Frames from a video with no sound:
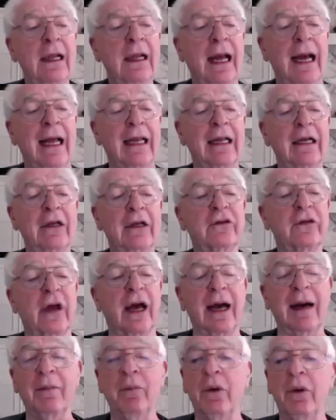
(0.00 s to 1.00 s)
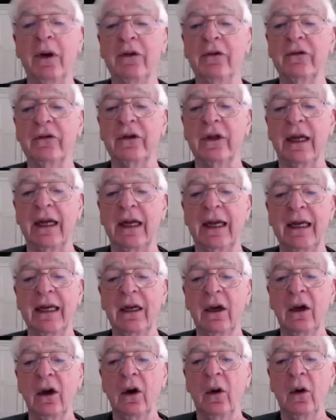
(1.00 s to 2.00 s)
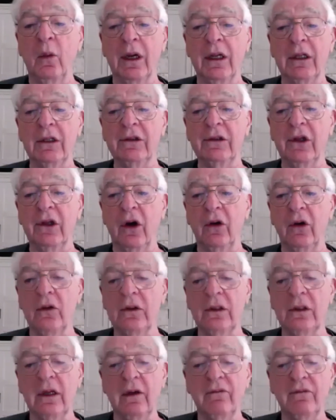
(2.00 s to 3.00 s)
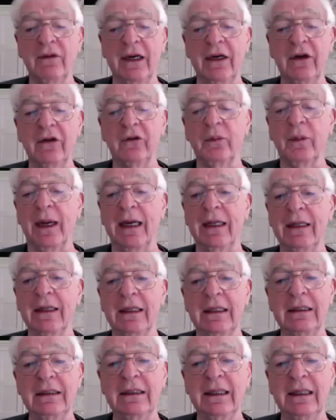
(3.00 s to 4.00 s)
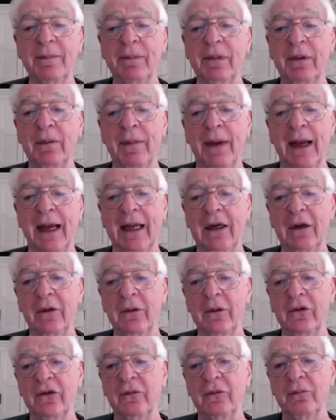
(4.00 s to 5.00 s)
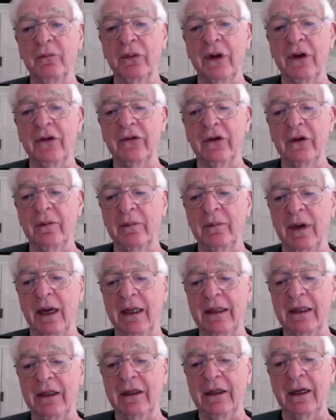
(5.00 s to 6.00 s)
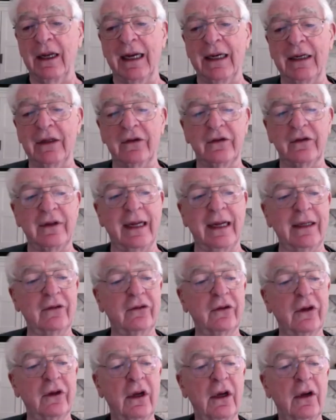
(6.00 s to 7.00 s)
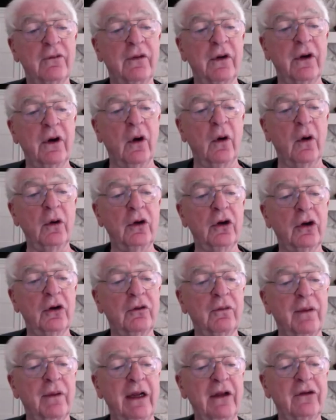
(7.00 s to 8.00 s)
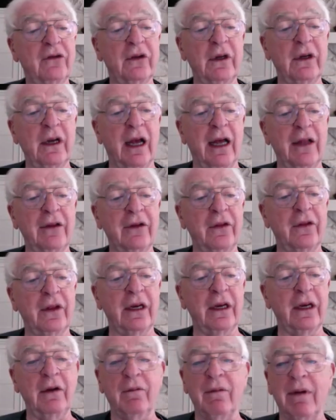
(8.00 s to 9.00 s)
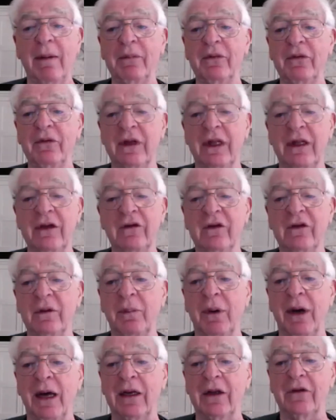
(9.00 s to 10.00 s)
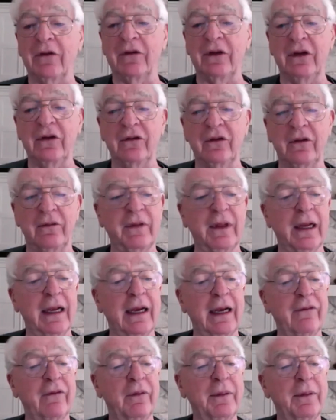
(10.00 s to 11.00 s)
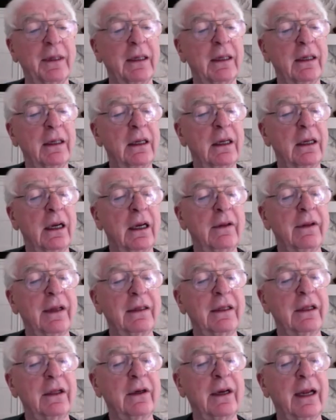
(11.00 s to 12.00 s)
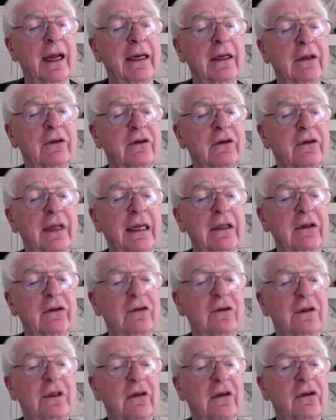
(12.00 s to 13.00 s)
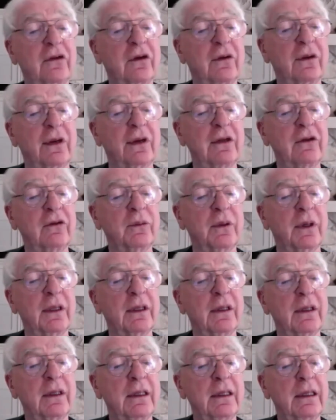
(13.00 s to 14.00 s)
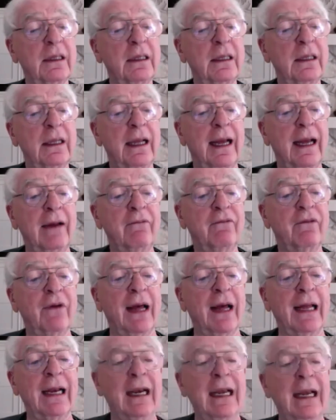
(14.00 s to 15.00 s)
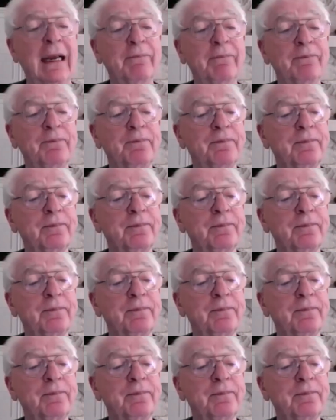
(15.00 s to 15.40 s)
Alex Saab was a well-known Venezuelan diplomat who was imprisoned by the United States for no good reason other than he represents the policies of the government that the United States disagrees with. And finally,